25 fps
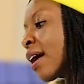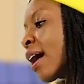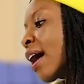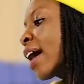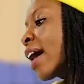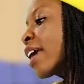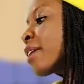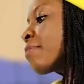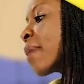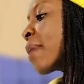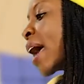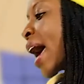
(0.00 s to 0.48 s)

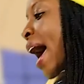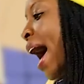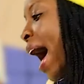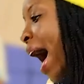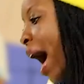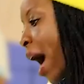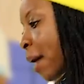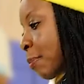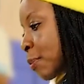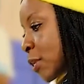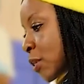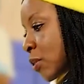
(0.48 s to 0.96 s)
I'm
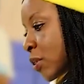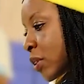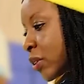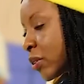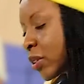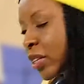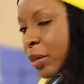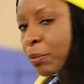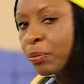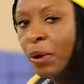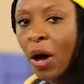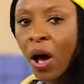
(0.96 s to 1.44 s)

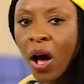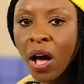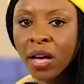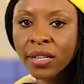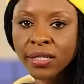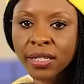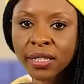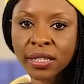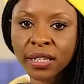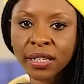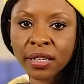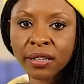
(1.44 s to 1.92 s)
absolutely
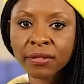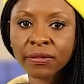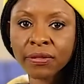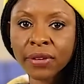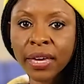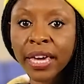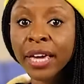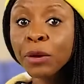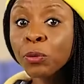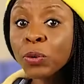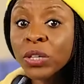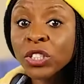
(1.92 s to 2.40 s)
positive.
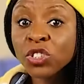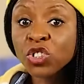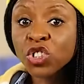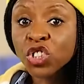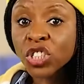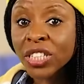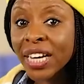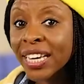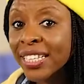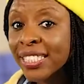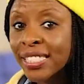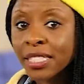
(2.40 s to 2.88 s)
It was
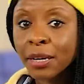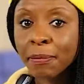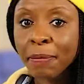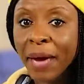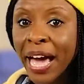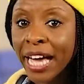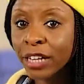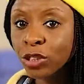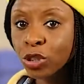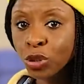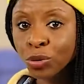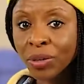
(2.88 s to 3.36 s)
just a
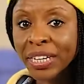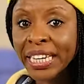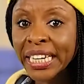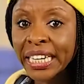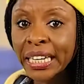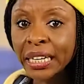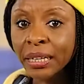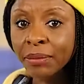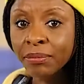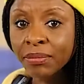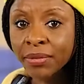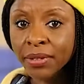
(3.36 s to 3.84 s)
bad
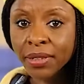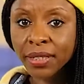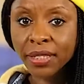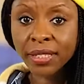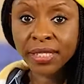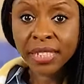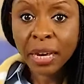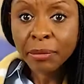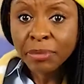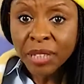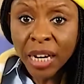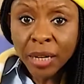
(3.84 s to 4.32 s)
dream.
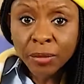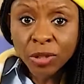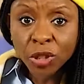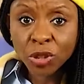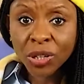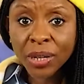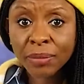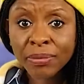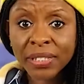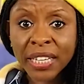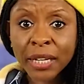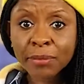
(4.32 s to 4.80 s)
Sometimes
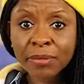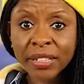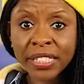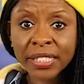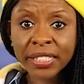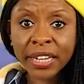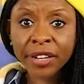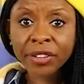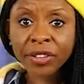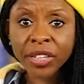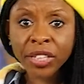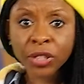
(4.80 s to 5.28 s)
dreams can be
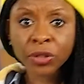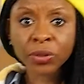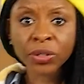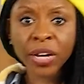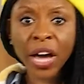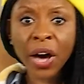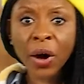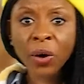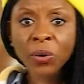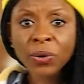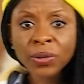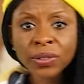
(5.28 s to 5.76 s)
scary, you
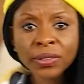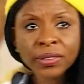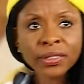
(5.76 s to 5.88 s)
know.